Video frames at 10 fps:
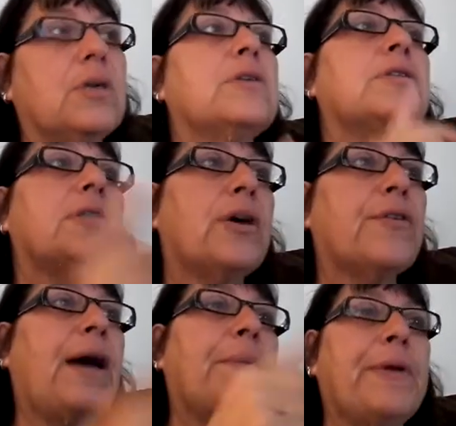So
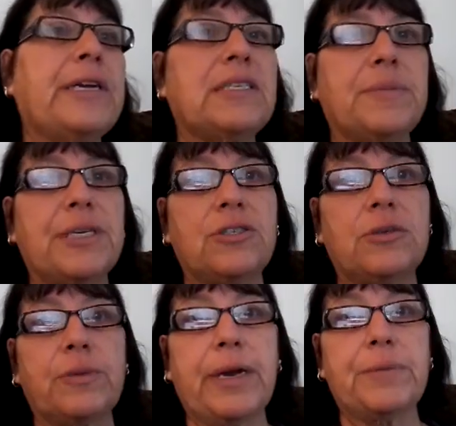that brings me
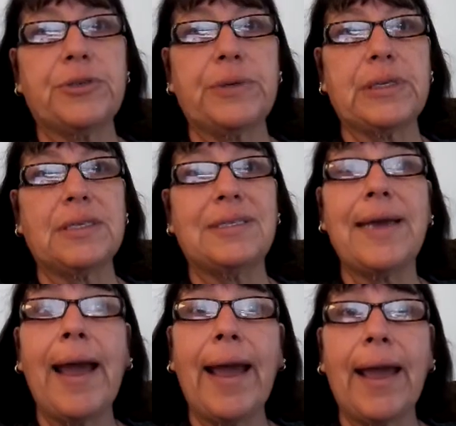to what I'm doing
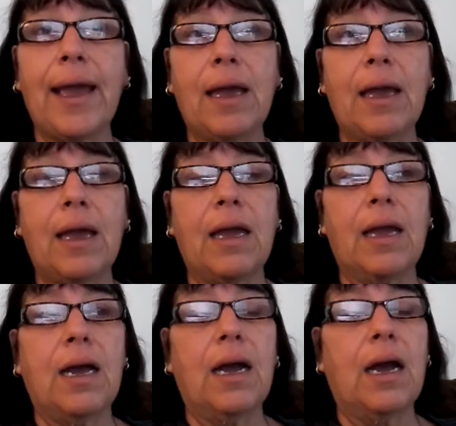today.
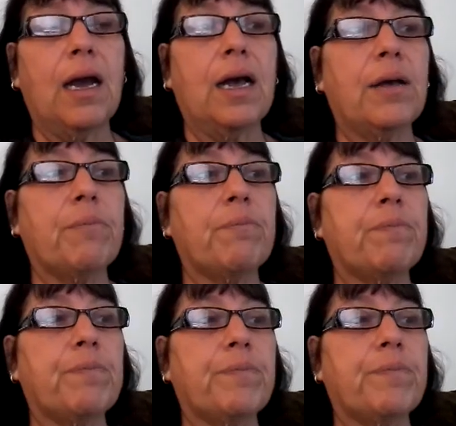And